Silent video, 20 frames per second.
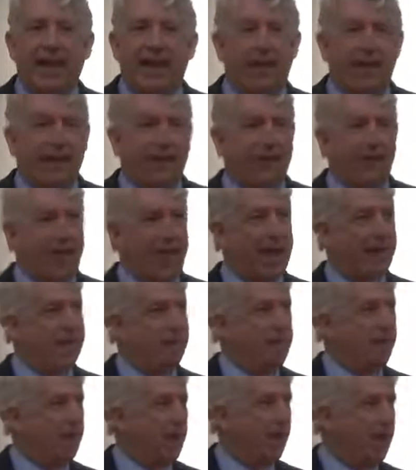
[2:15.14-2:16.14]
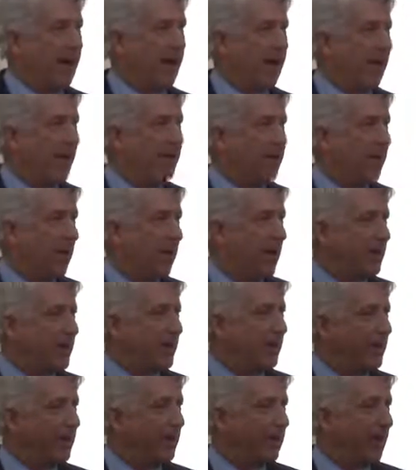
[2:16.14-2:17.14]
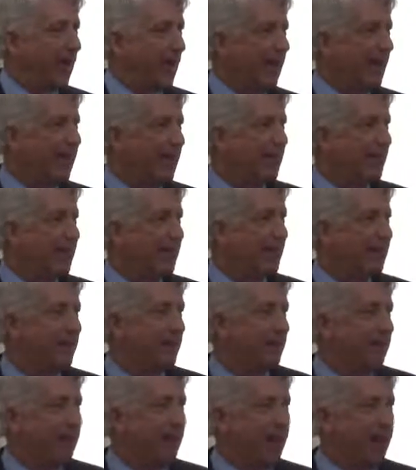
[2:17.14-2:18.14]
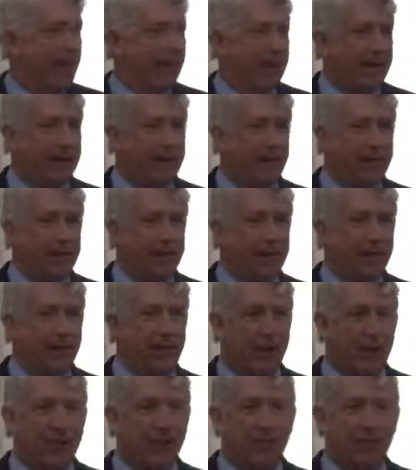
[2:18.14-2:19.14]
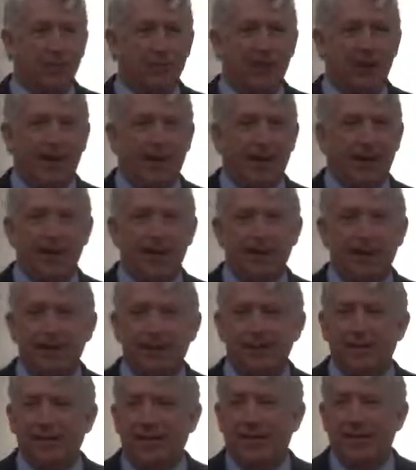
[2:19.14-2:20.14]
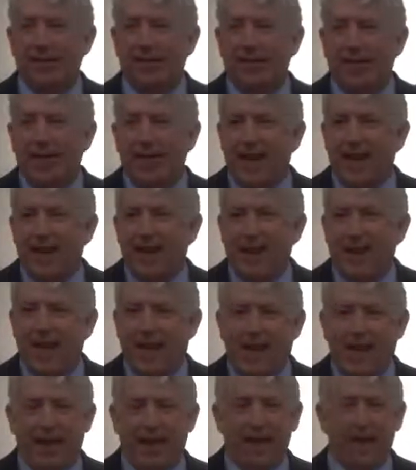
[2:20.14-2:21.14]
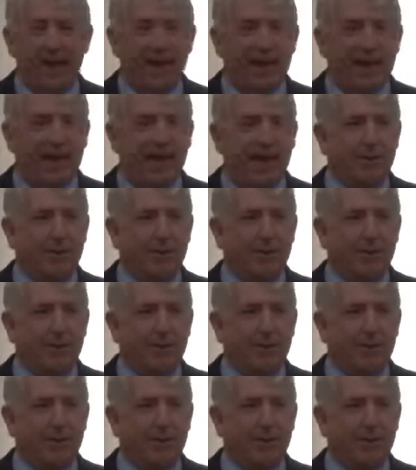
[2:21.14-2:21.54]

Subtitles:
And that crossed the Atlantic and in colonial America. And